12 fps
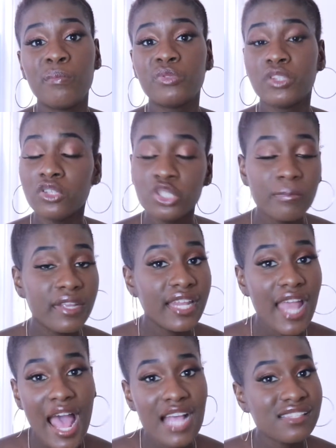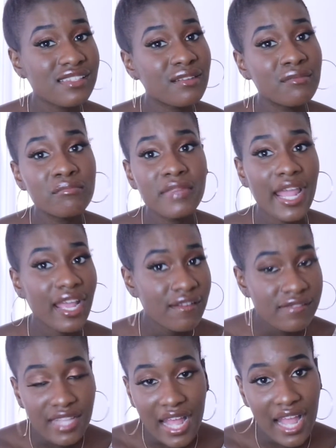social media has some negative
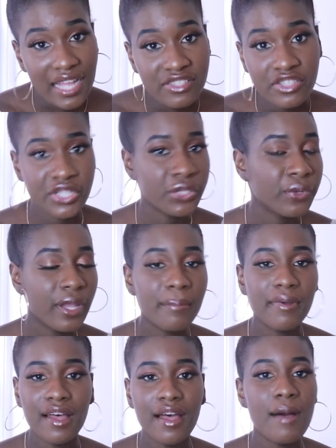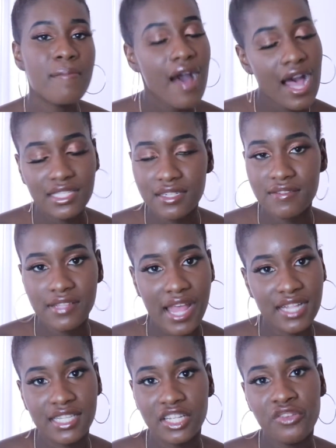sides to it, but a positive
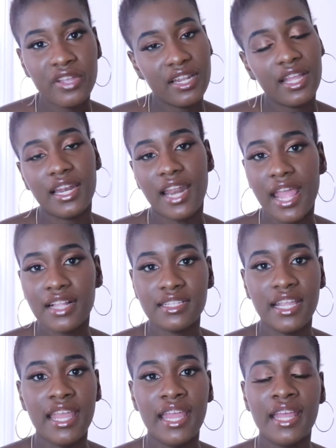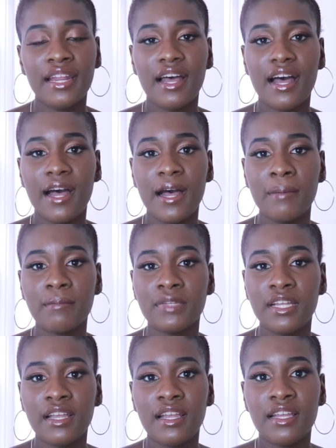side is that you can connect and
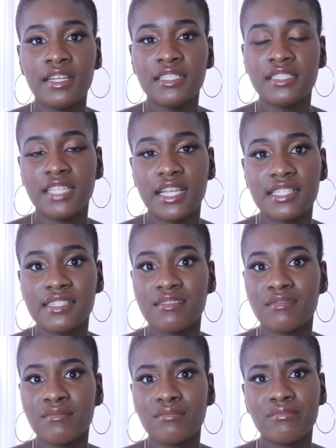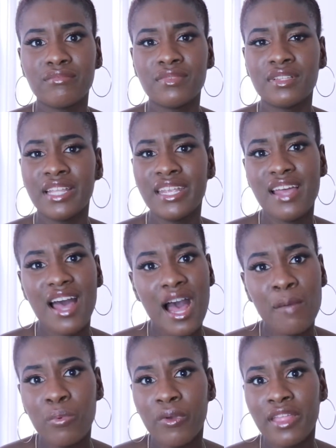just link
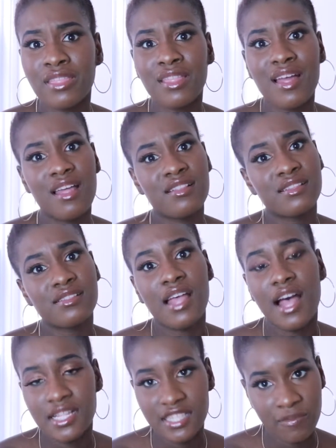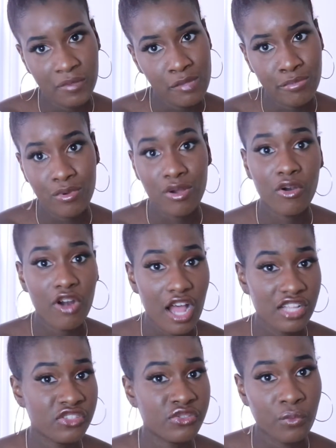up with tons of people
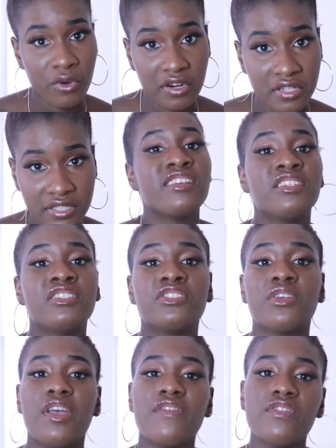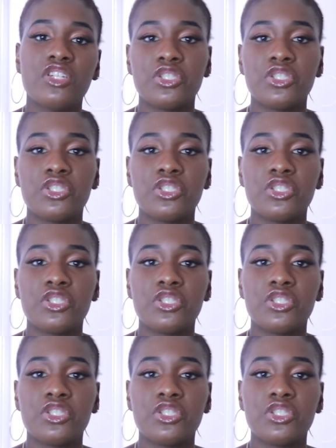across the world. So if you're